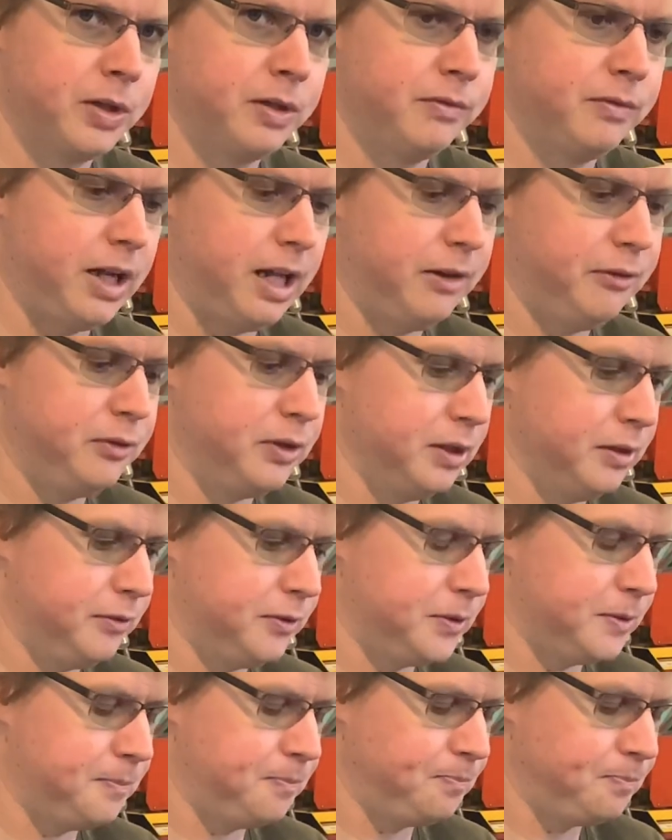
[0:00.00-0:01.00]
valve lift.
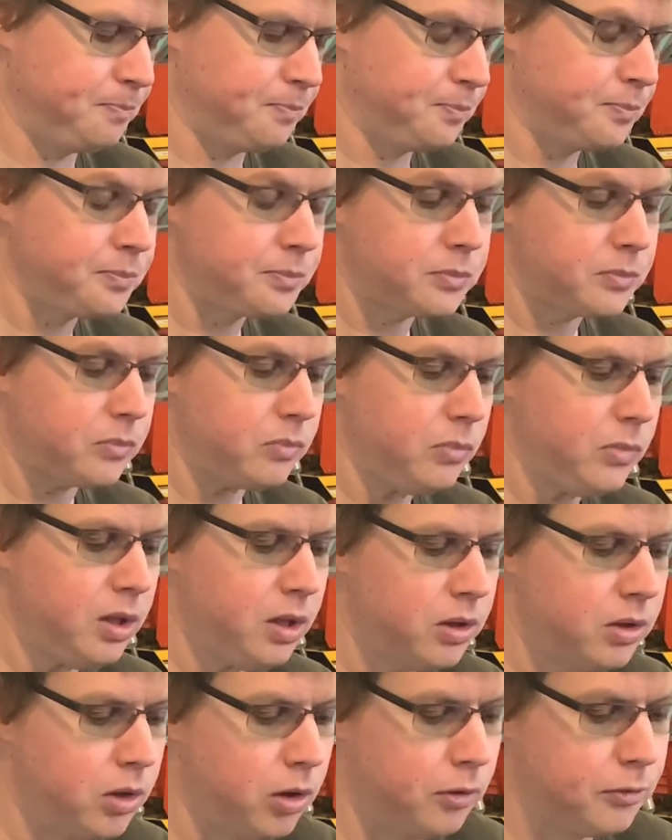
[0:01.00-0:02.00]

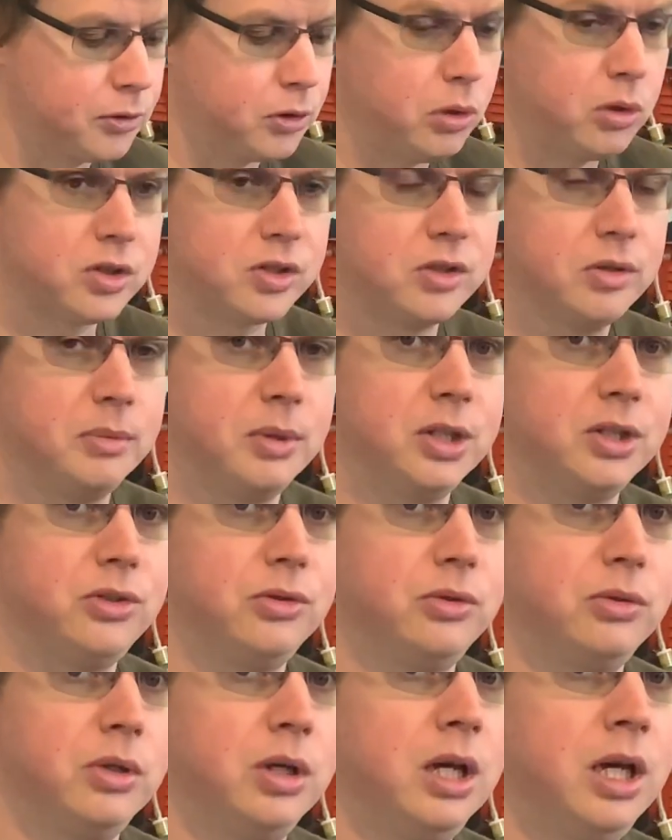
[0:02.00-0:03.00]
Of course, you want
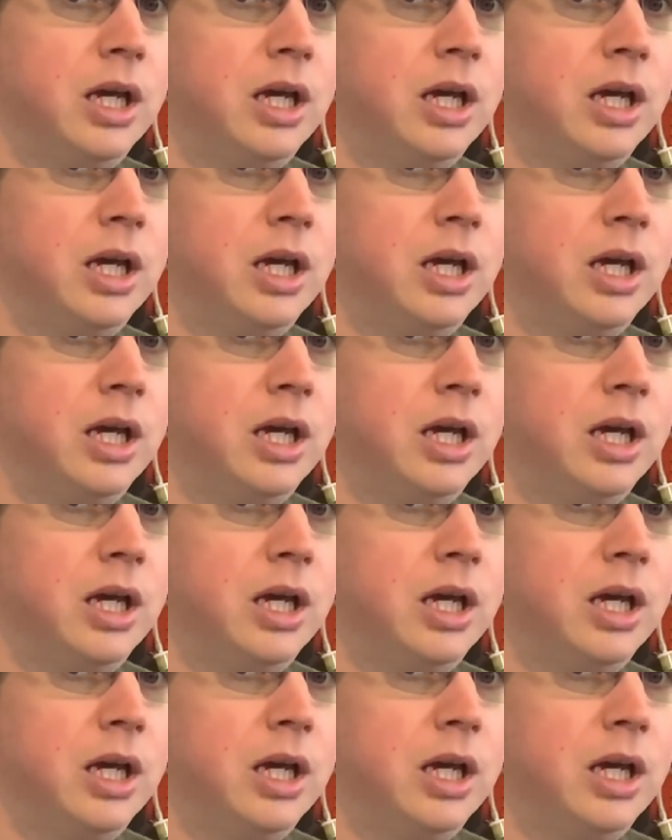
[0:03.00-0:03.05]
to